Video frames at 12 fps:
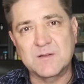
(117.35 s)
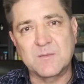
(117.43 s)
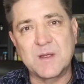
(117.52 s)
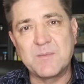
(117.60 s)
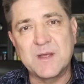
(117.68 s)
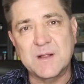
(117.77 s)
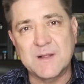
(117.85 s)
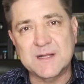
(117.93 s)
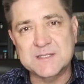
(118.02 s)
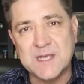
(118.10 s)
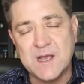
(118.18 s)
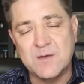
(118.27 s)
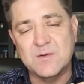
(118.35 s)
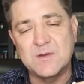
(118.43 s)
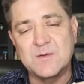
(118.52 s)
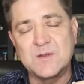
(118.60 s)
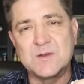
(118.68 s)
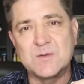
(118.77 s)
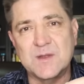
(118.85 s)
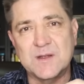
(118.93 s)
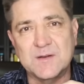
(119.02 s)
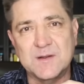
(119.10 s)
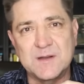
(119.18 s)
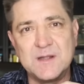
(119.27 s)
There may be a glass counter you can do
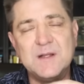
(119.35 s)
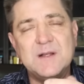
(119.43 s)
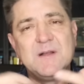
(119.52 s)
that on.